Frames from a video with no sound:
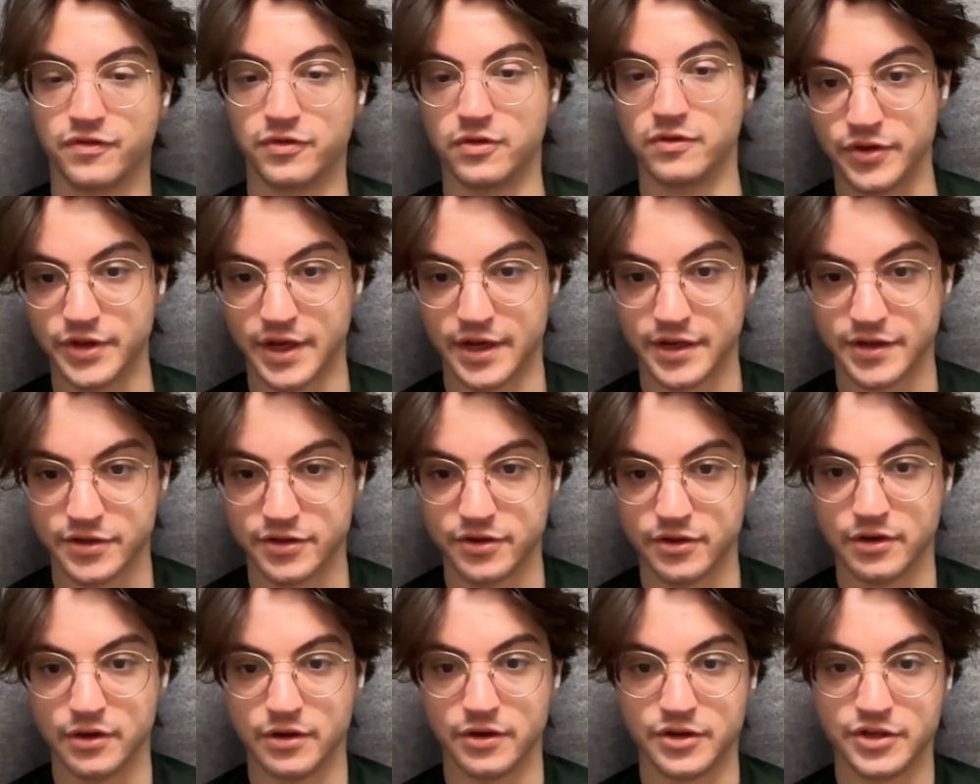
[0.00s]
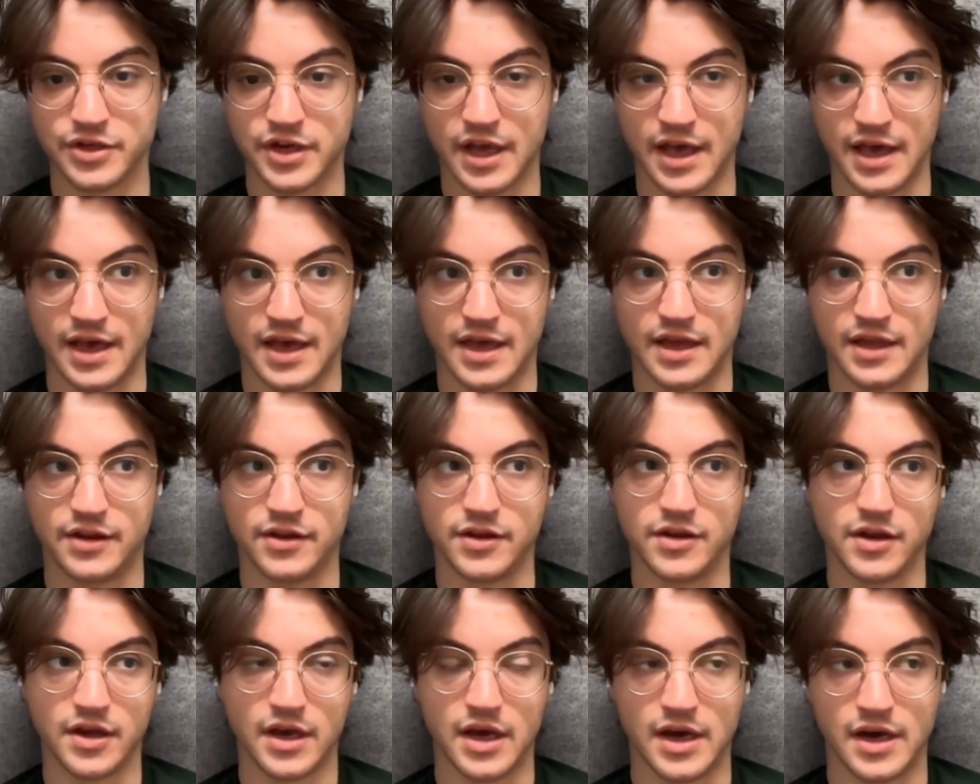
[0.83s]
full text search
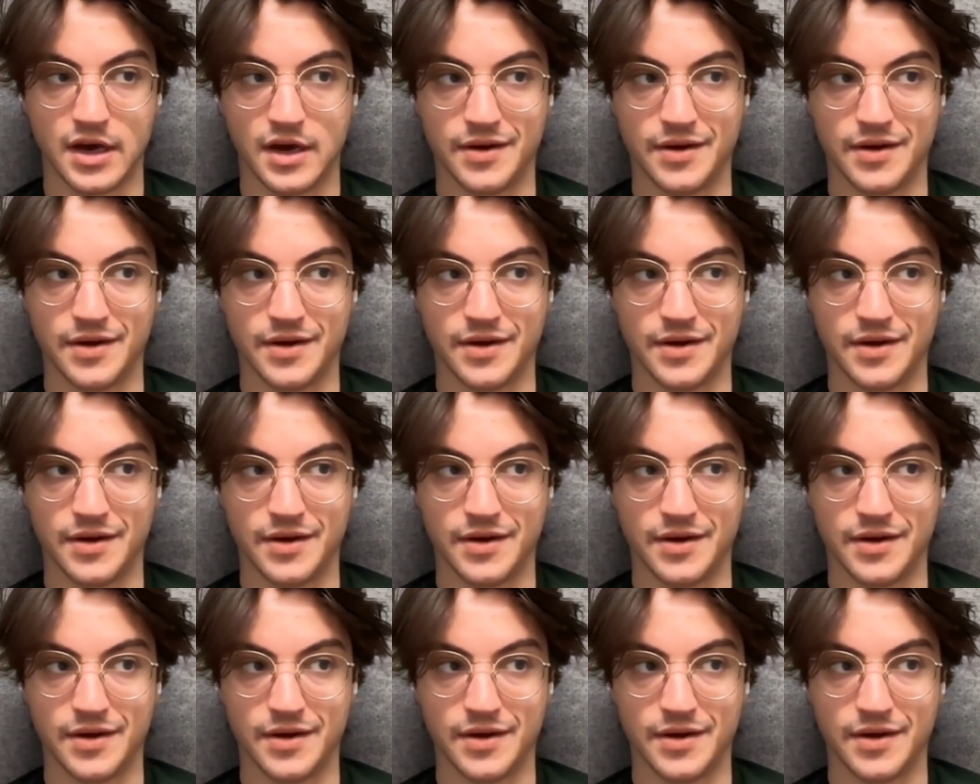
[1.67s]
and